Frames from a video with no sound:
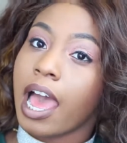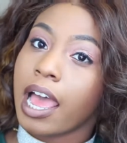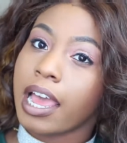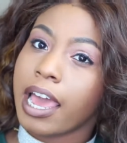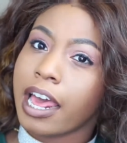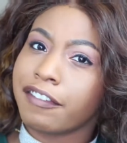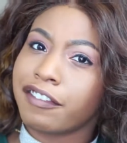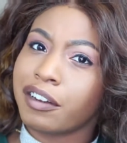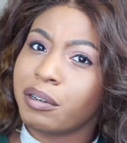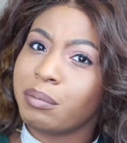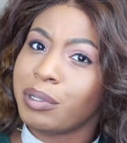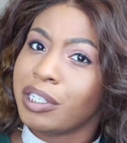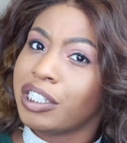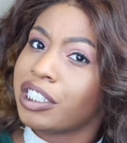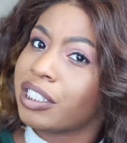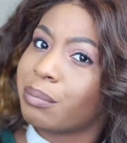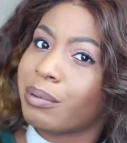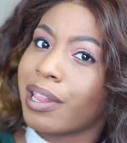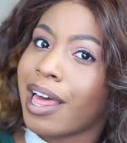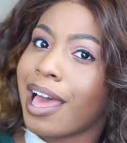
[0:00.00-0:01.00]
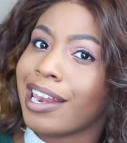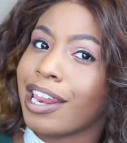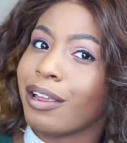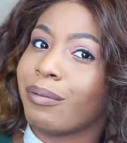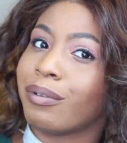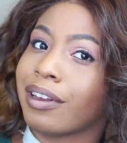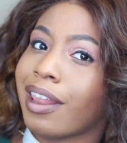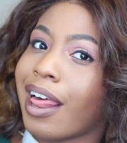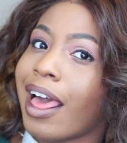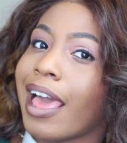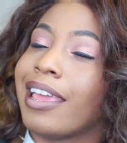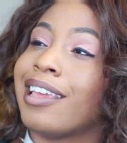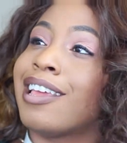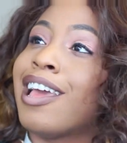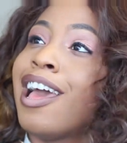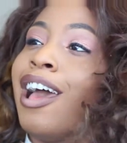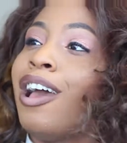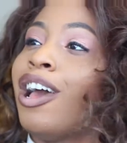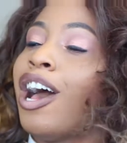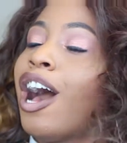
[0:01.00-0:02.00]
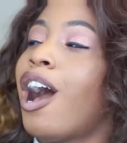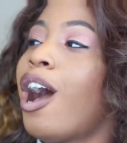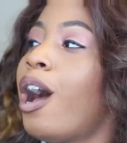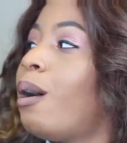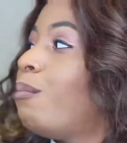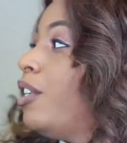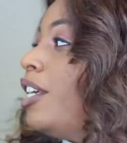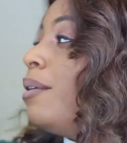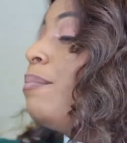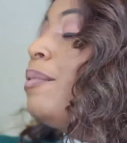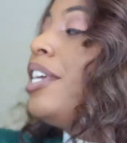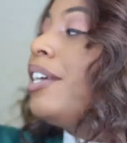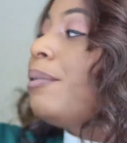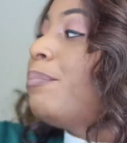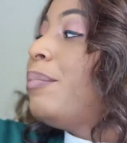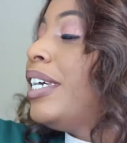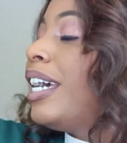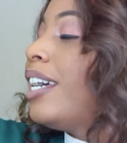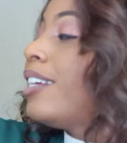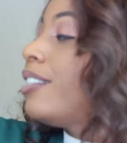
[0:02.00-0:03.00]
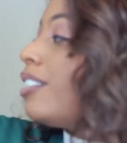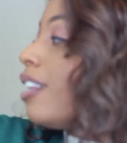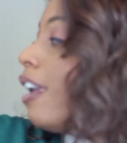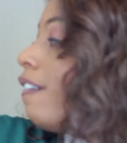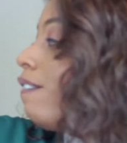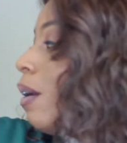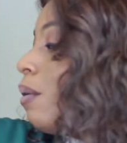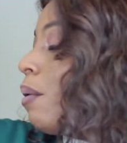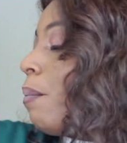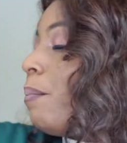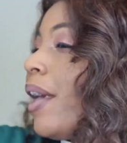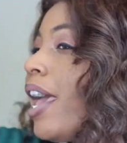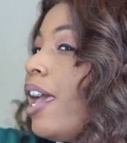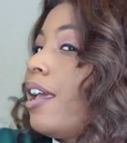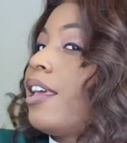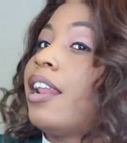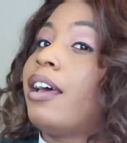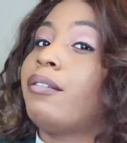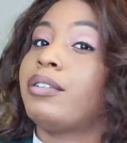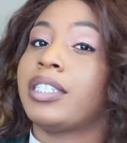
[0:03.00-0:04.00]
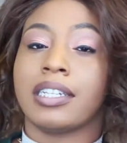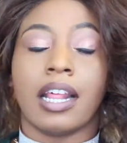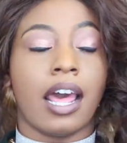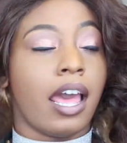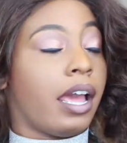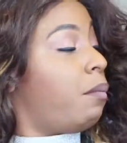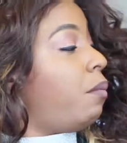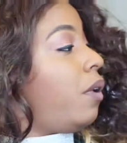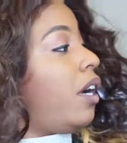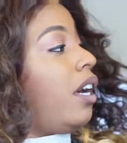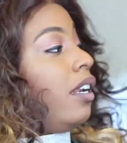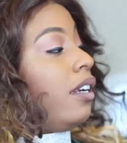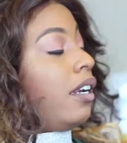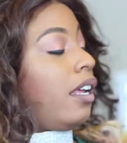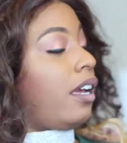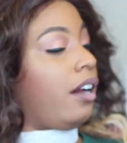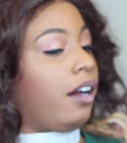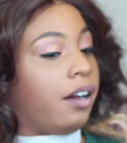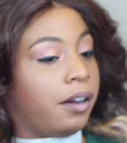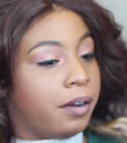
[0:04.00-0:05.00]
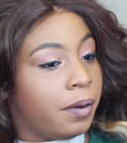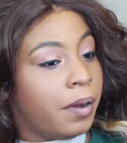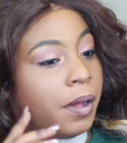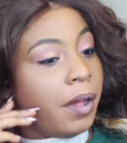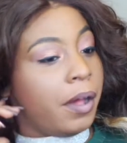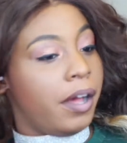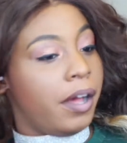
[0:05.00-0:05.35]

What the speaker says: I got it from the beauty supply and they were like, give me a Beyonce from the back, and I was like, what now?